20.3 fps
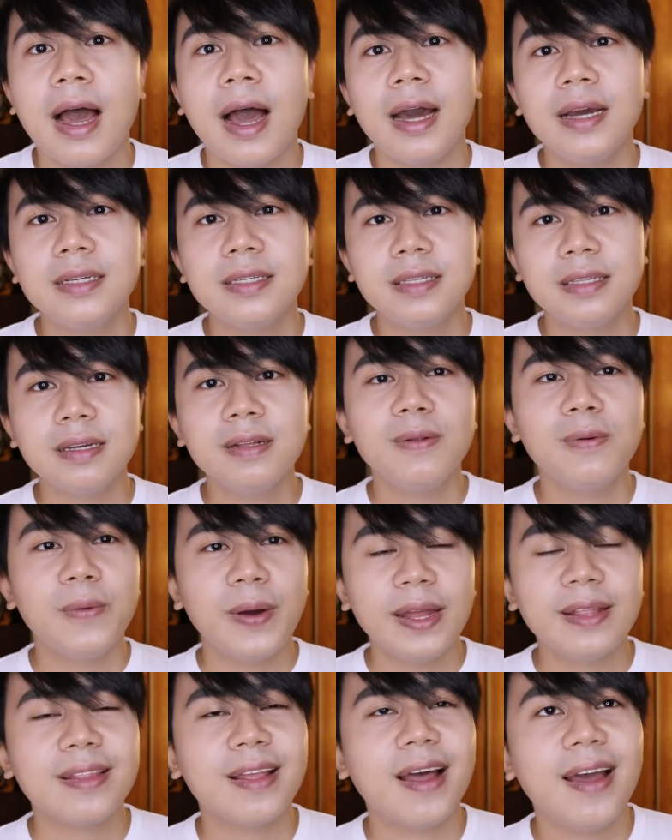I still
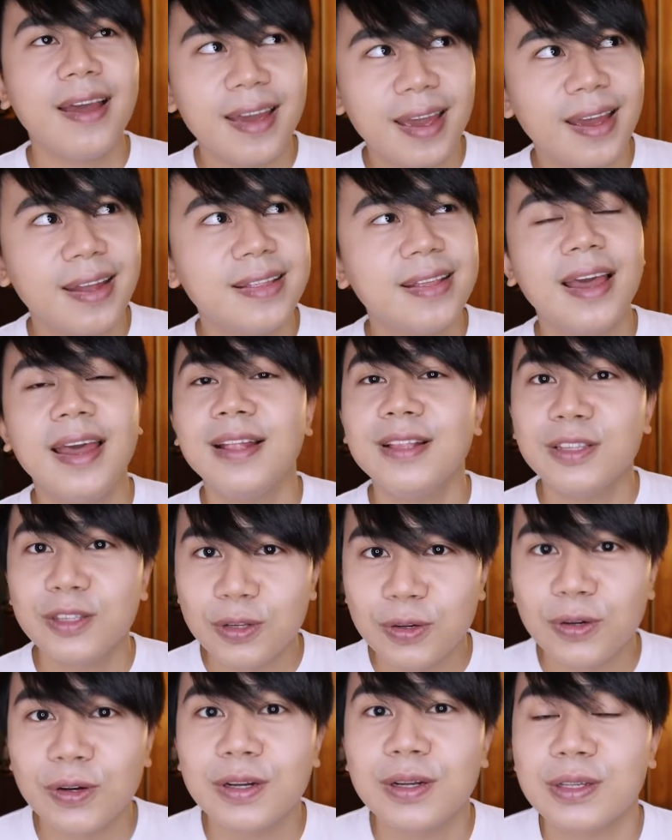went ahead and
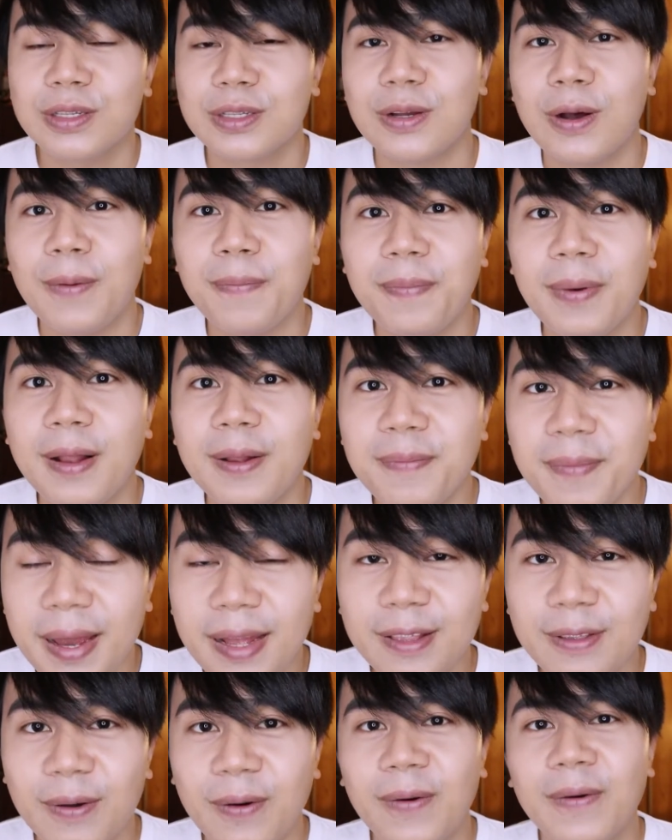took
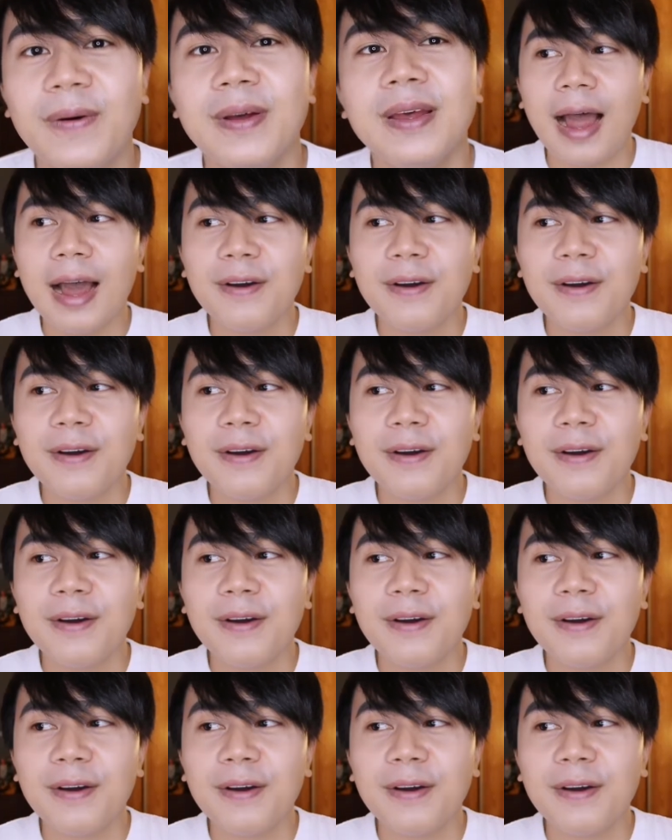palmetto.